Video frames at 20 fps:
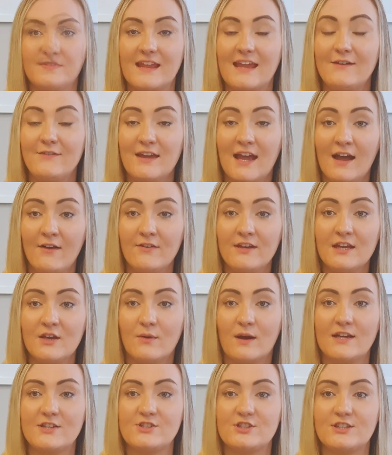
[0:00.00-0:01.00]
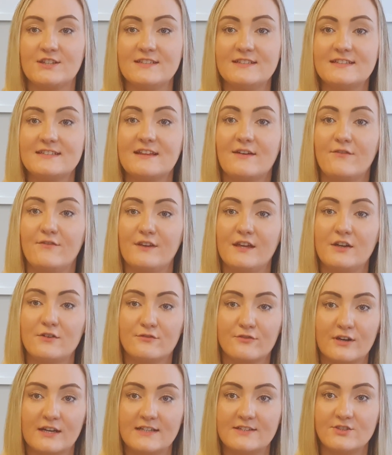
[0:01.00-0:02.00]
If you have any questions, then feel
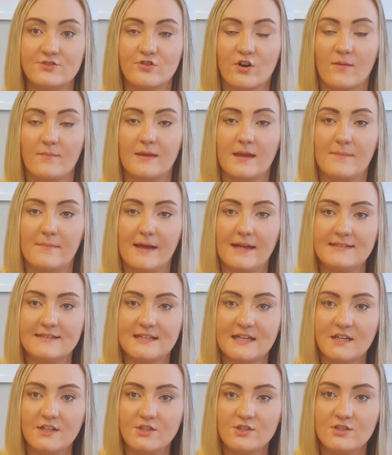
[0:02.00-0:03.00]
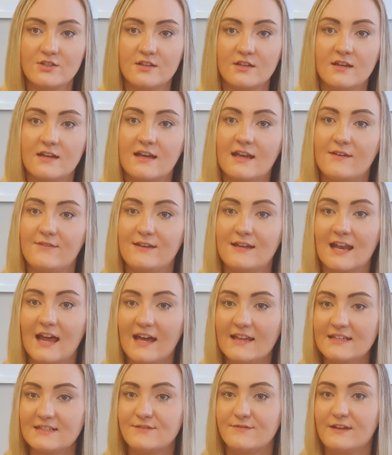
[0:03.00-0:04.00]
free to drop me a message. If you
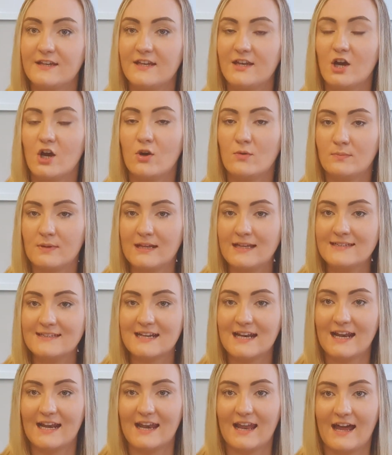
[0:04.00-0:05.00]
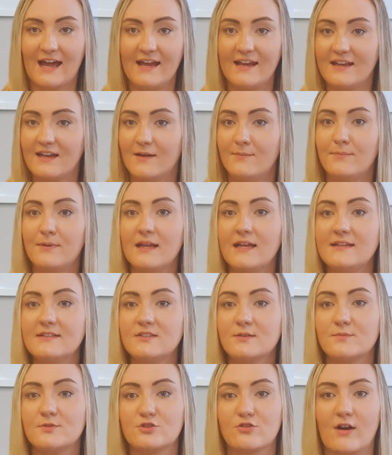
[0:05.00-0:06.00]
like this video, please click like and please
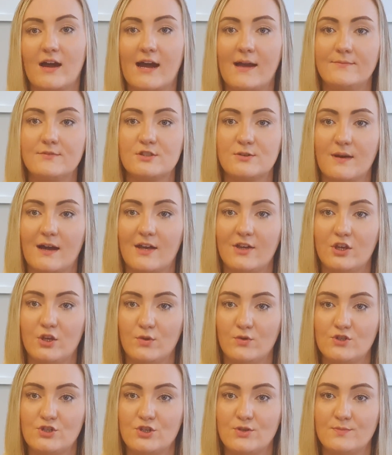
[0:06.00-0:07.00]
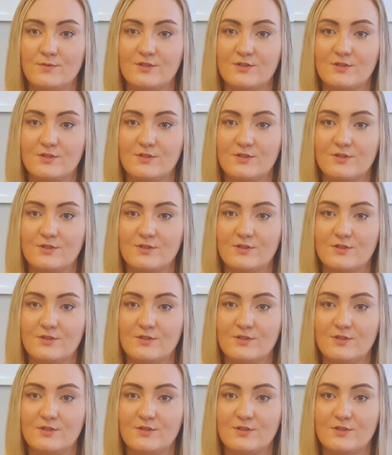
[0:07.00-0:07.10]
subscribe to our YouTube